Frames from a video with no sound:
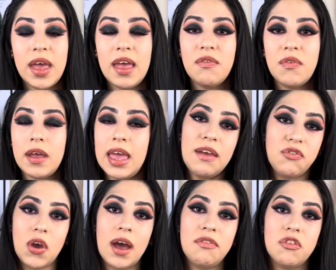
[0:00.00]
if you
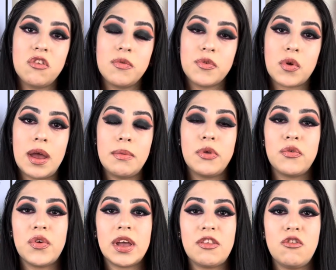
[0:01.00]
haven't subscribed, don't
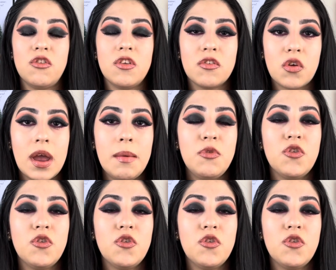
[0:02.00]
forget to subscribe,